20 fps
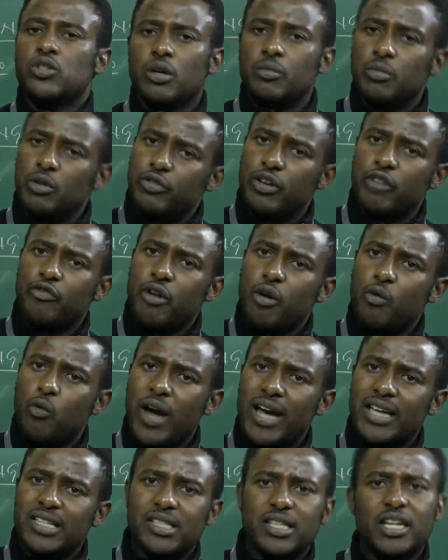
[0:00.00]
So moving from
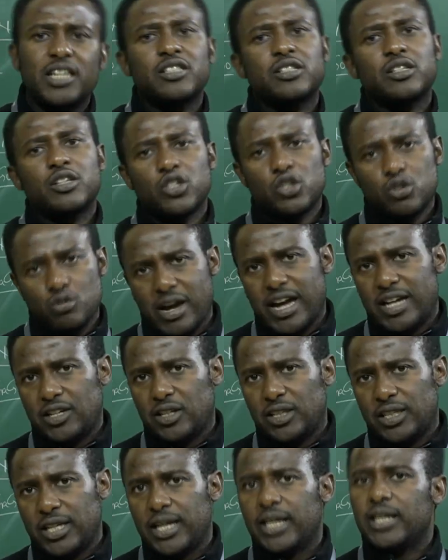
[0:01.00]
one state to
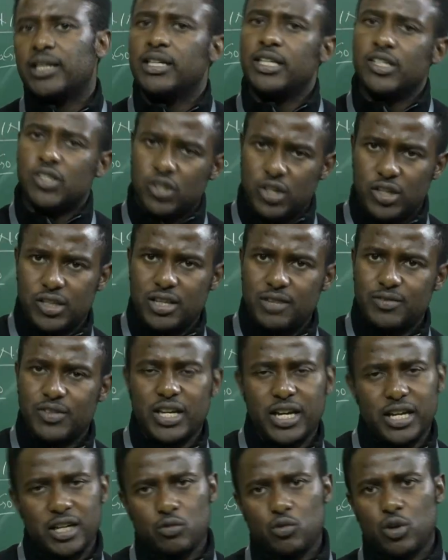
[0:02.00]
another, it
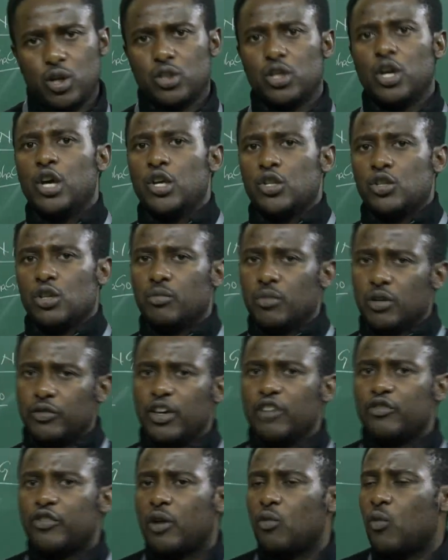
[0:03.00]
receives a reward. So
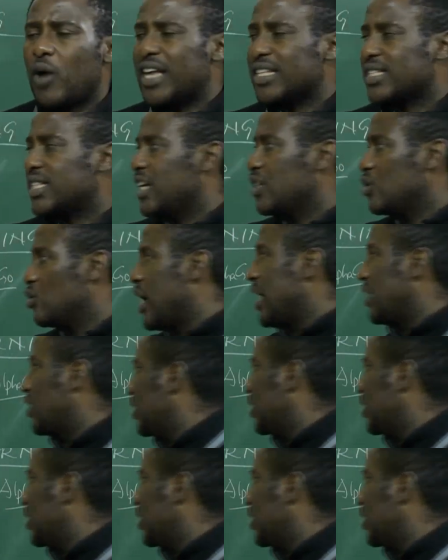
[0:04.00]
moving from one state to